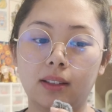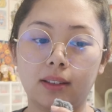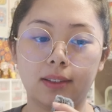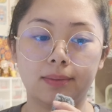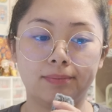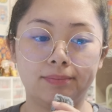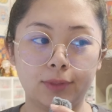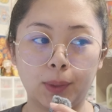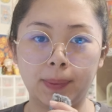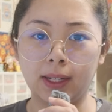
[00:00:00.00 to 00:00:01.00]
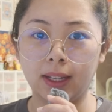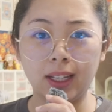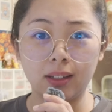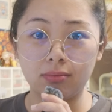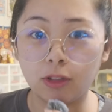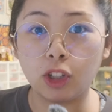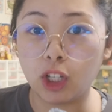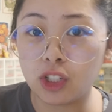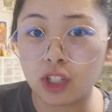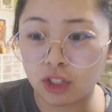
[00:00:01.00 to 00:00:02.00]
Um, Kobe and I had
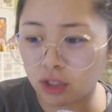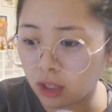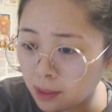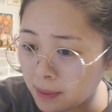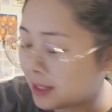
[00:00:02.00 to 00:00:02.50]
lunch at Jollibee